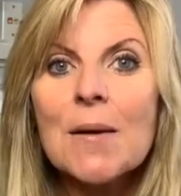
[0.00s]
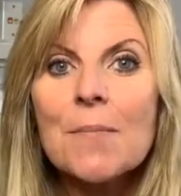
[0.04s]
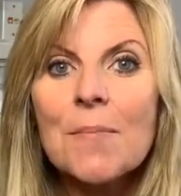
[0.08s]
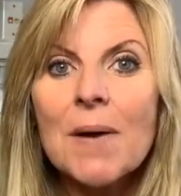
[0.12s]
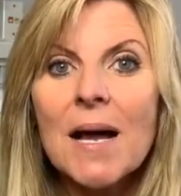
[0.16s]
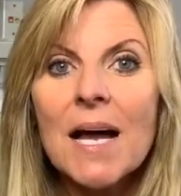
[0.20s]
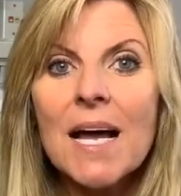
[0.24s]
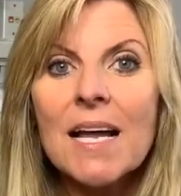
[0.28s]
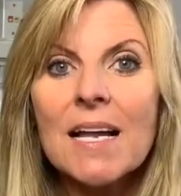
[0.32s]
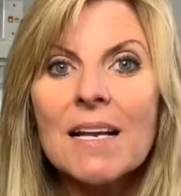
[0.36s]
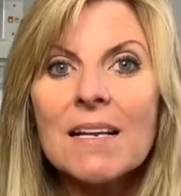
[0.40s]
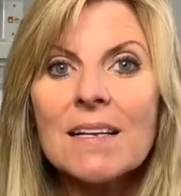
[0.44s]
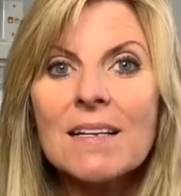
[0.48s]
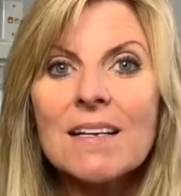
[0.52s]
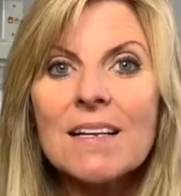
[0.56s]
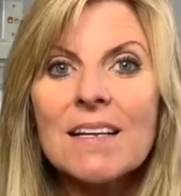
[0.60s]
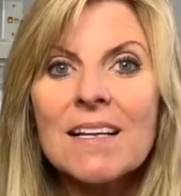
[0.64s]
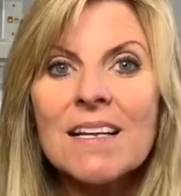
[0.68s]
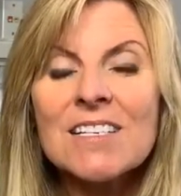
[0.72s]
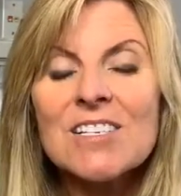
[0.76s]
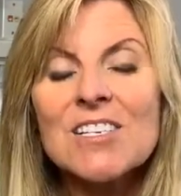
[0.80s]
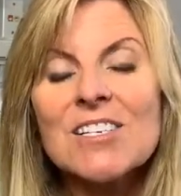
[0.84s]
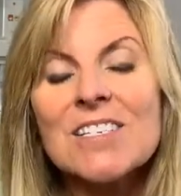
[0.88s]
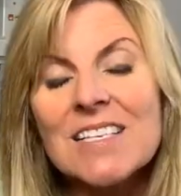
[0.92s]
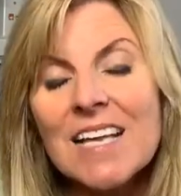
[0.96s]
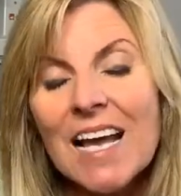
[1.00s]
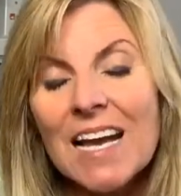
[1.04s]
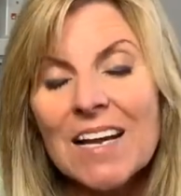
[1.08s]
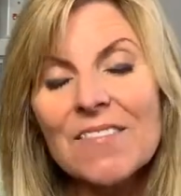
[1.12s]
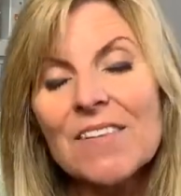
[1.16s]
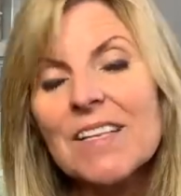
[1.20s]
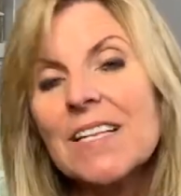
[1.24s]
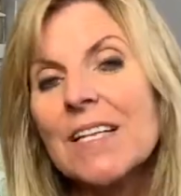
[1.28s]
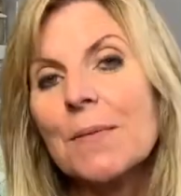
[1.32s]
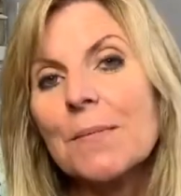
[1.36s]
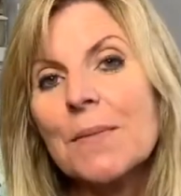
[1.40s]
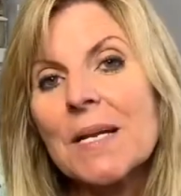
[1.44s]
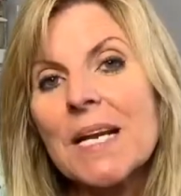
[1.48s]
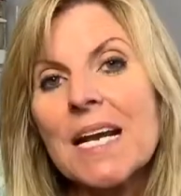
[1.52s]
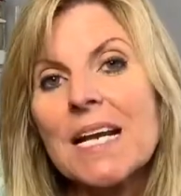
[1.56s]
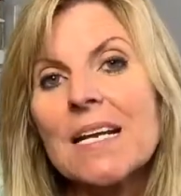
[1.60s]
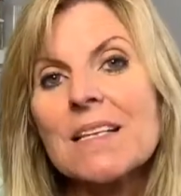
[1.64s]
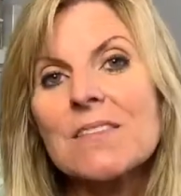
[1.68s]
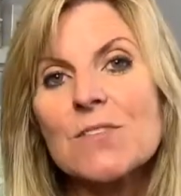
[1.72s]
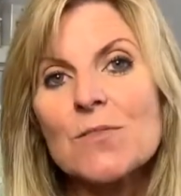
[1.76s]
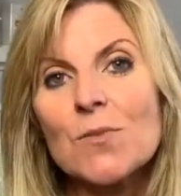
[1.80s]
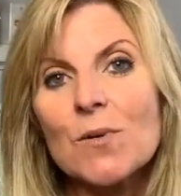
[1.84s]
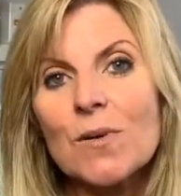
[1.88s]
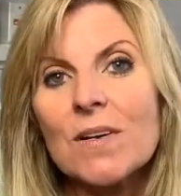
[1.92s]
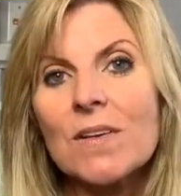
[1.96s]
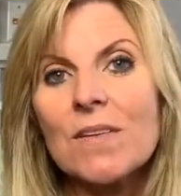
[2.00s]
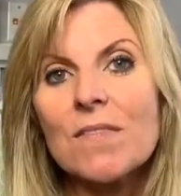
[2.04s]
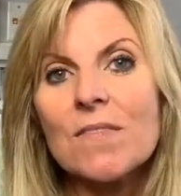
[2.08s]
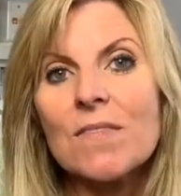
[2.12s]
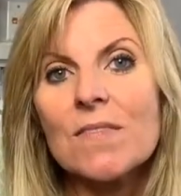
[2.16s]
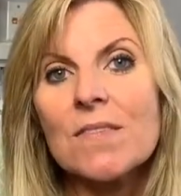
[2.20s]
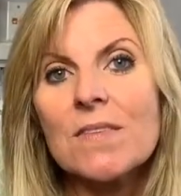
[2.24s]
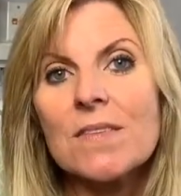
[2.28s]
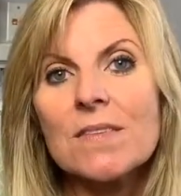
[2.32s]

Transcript: but it just kind of eliminates sort of